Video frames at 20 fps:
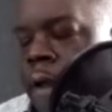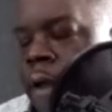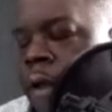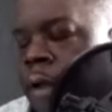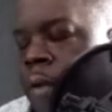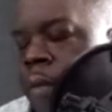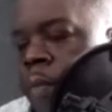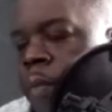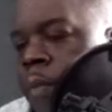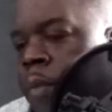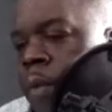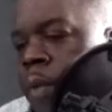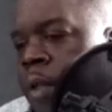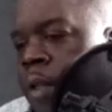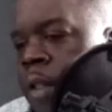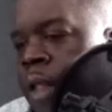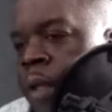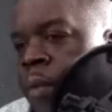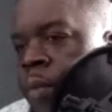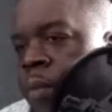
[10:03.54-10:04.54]
Um,
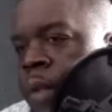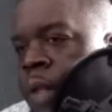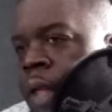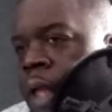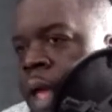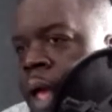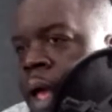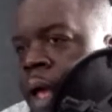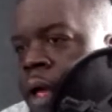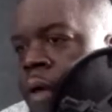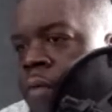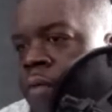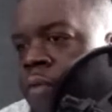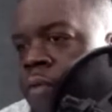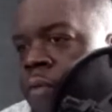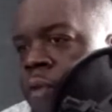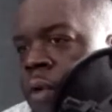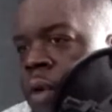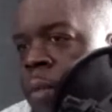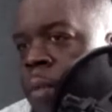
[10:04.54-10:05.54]
then we have
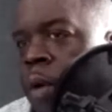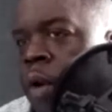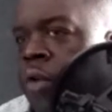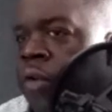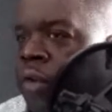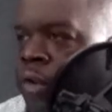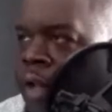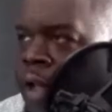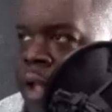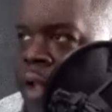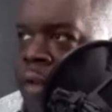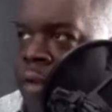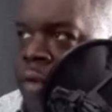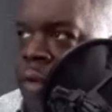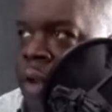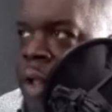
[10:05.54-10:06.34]
merchandise.